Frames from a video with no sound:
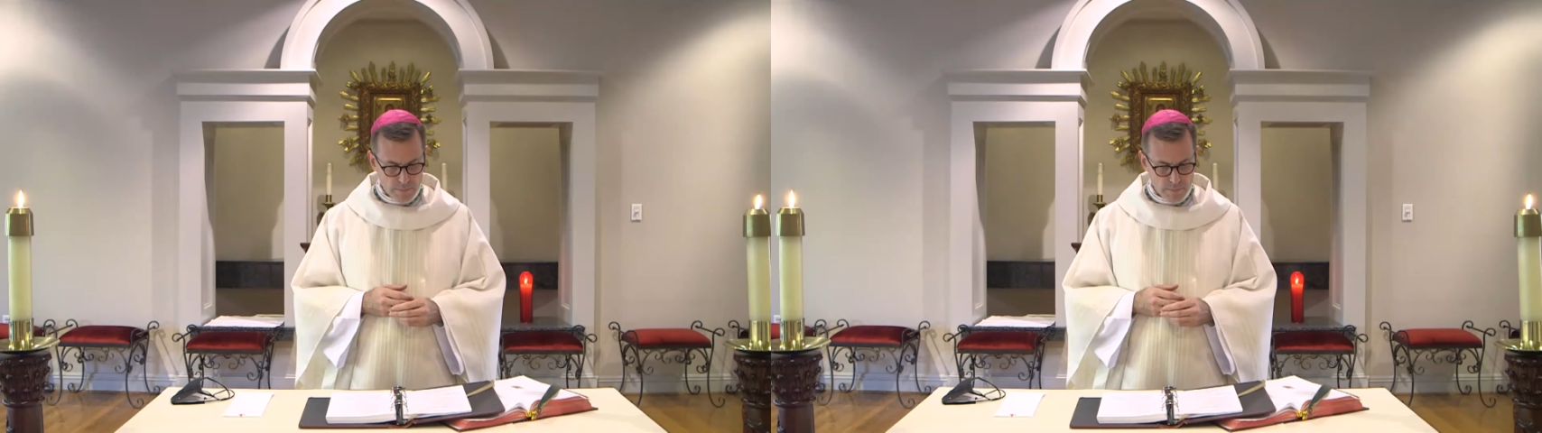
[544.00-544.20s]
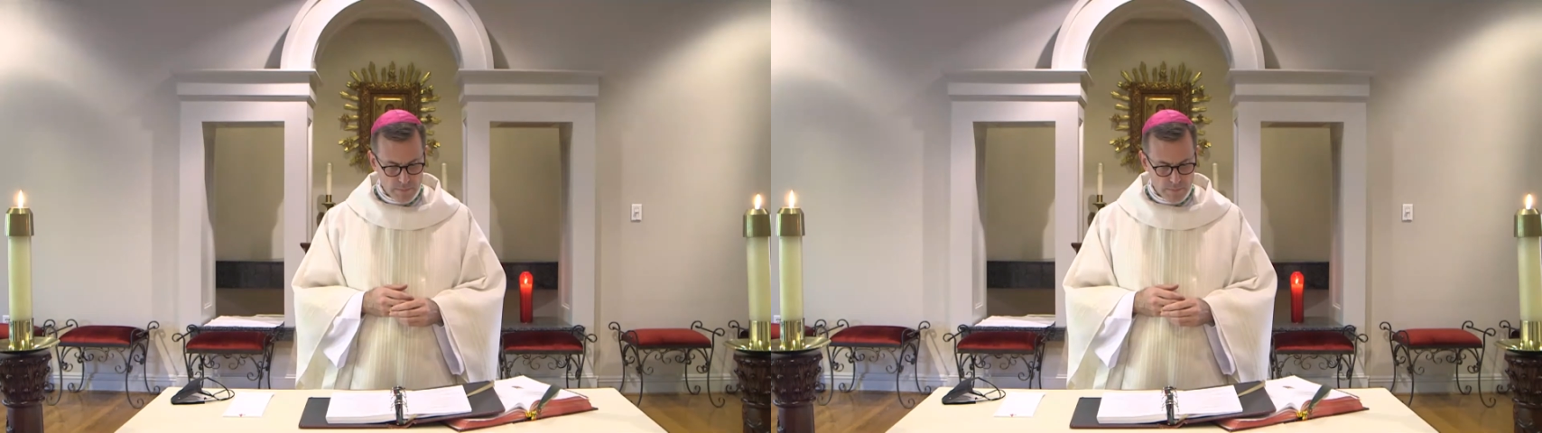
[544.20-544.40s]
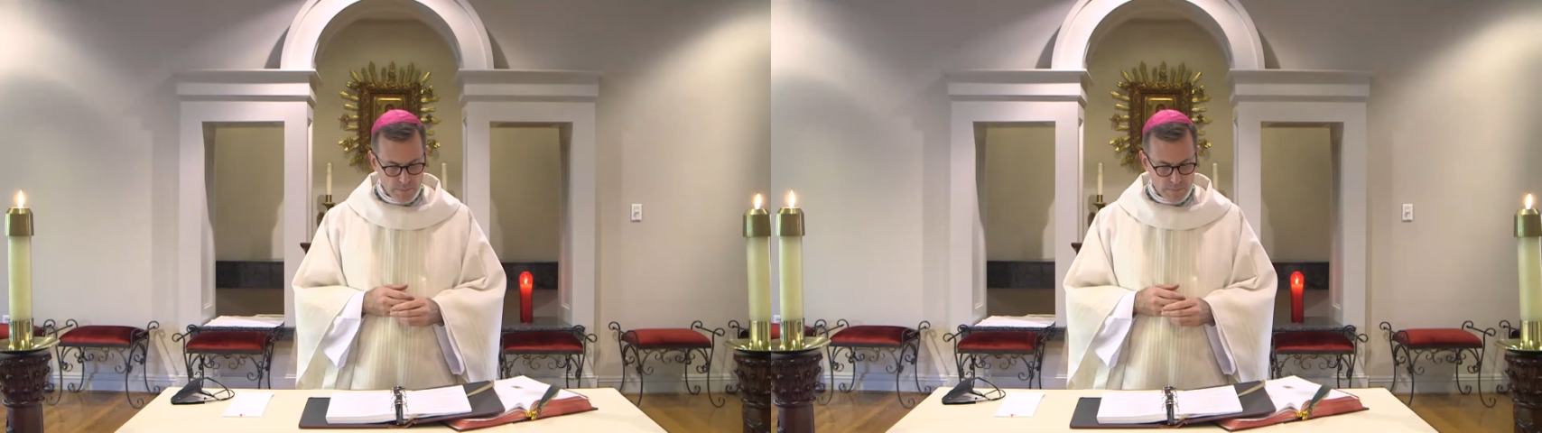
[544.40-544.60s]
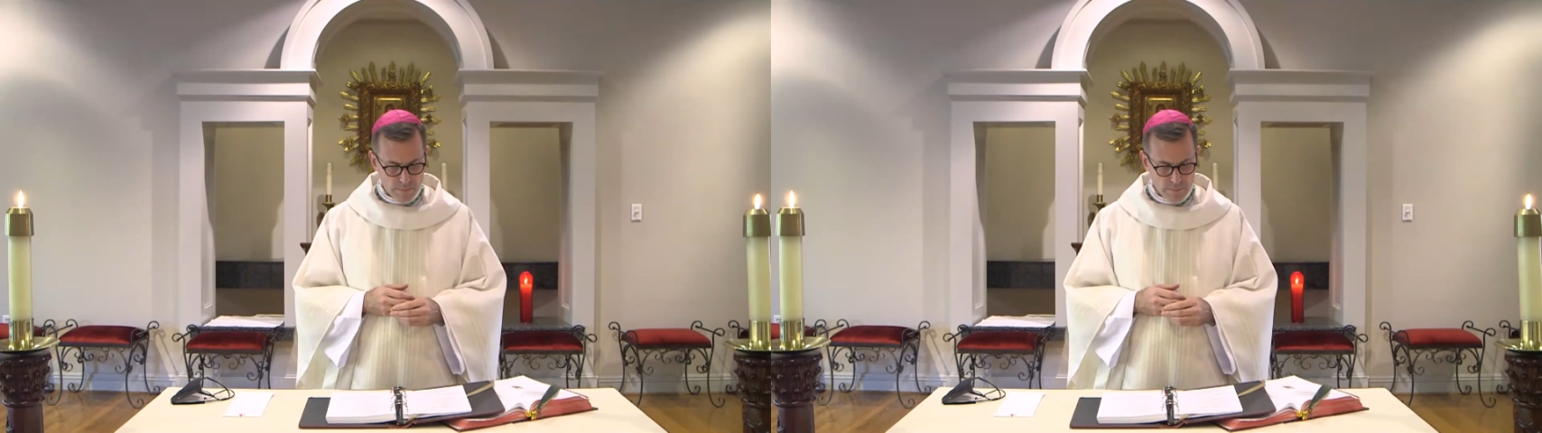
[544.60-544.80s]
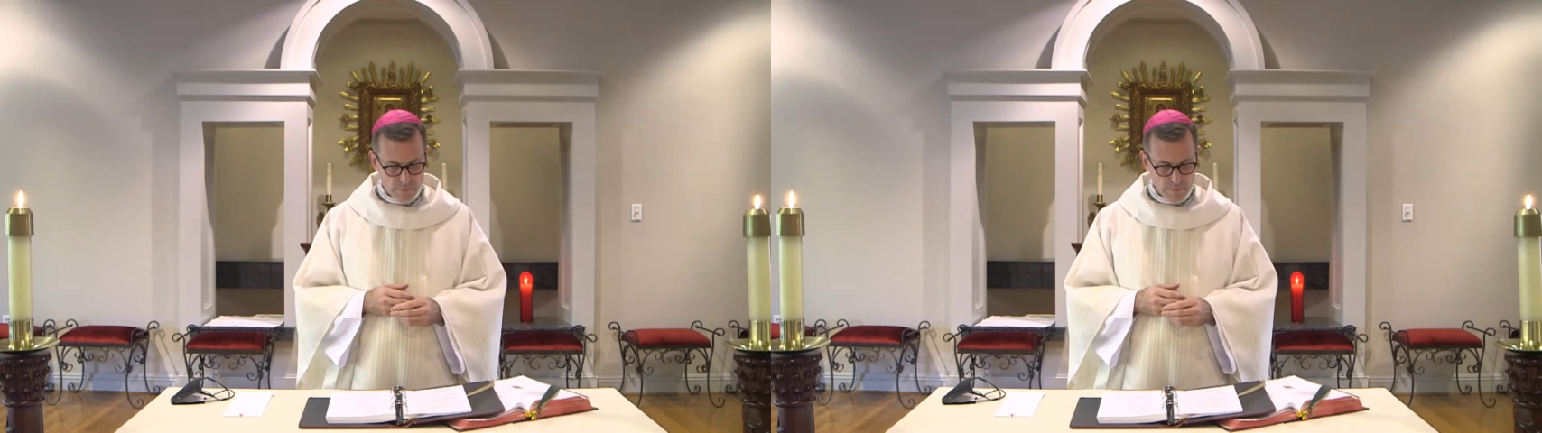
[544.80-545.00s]

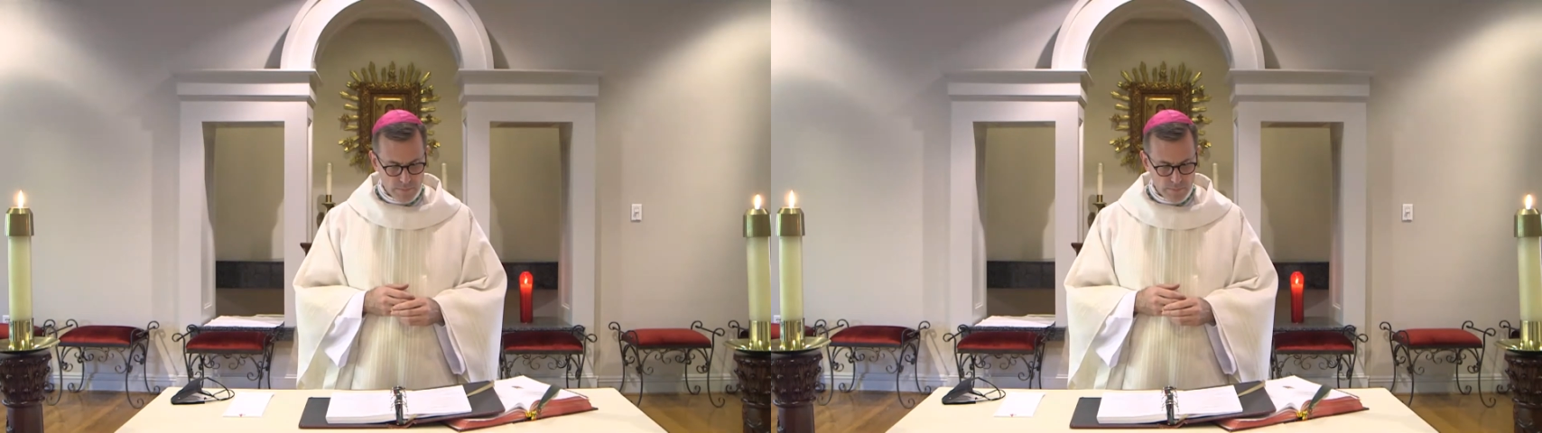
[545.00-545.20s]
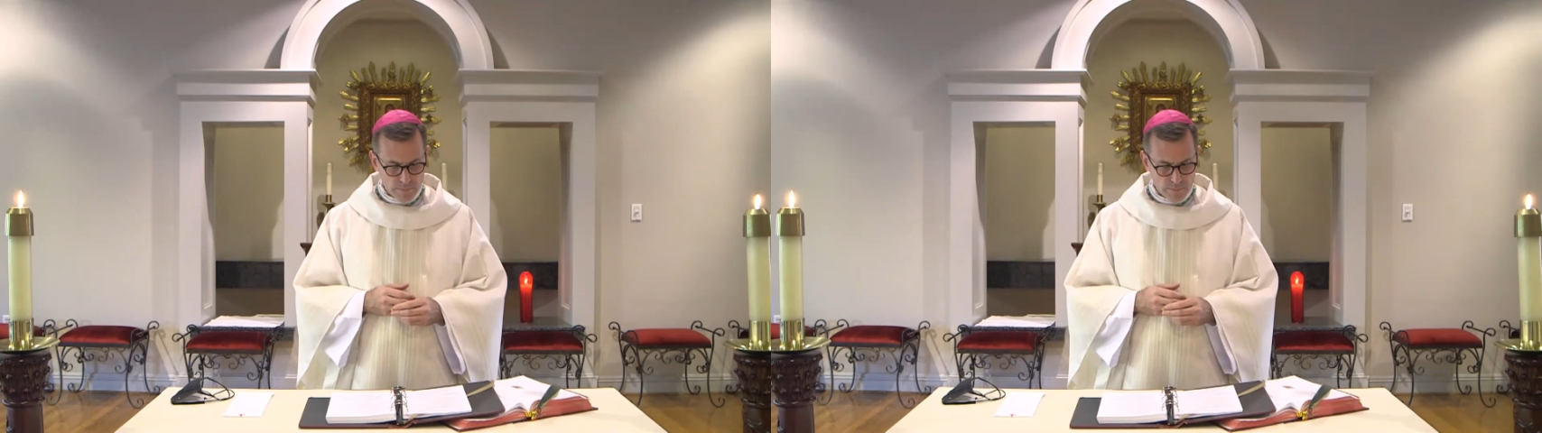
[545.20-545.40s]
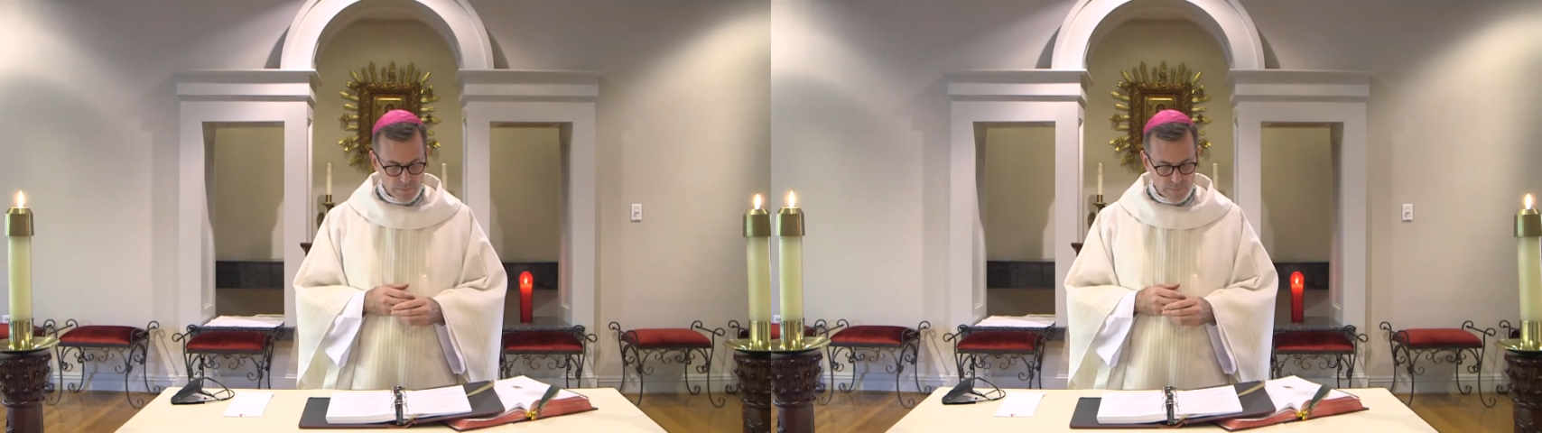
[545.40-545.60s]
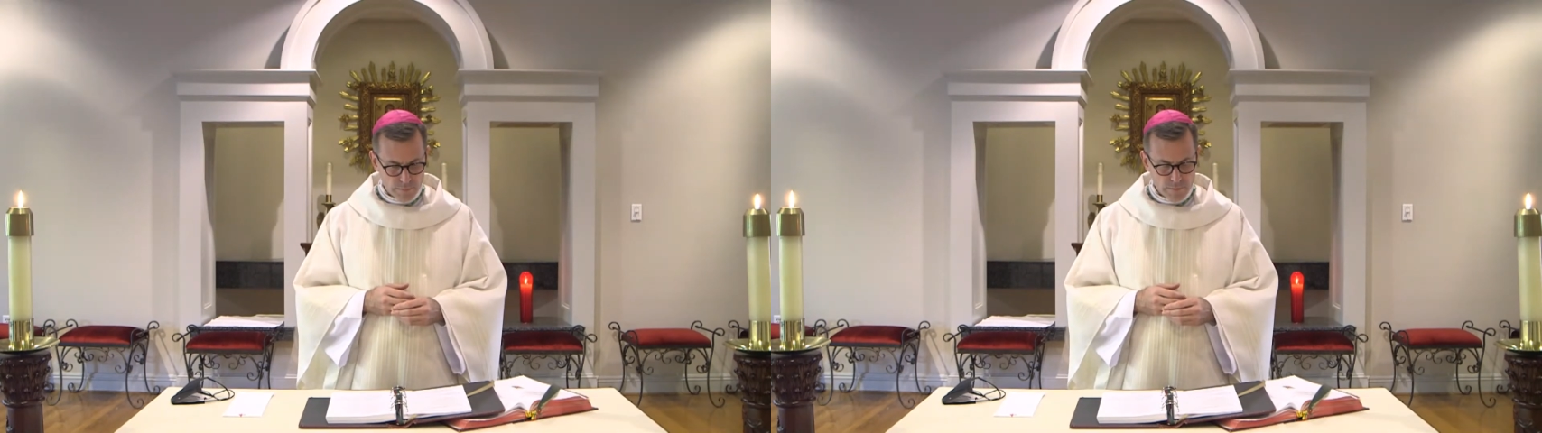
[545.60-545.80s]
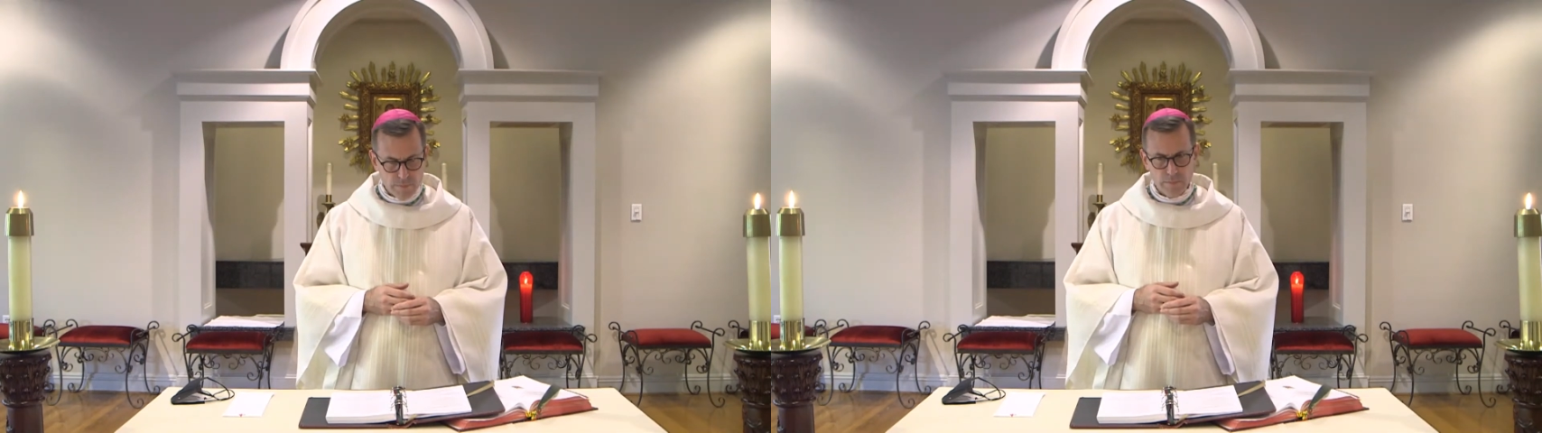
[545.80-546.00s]

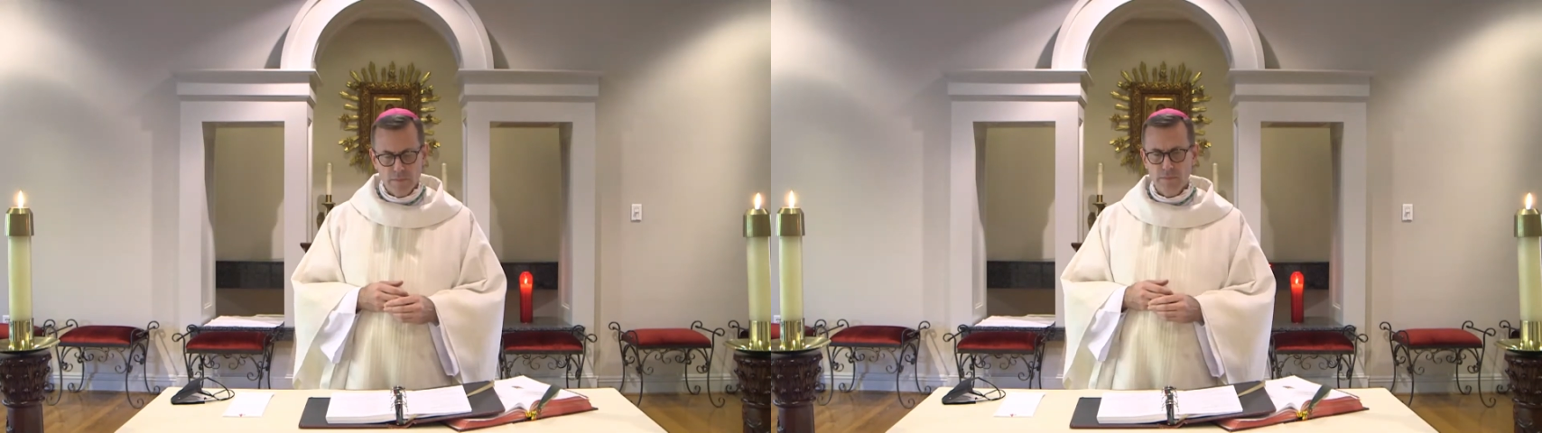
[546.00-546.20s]
Nothing is said.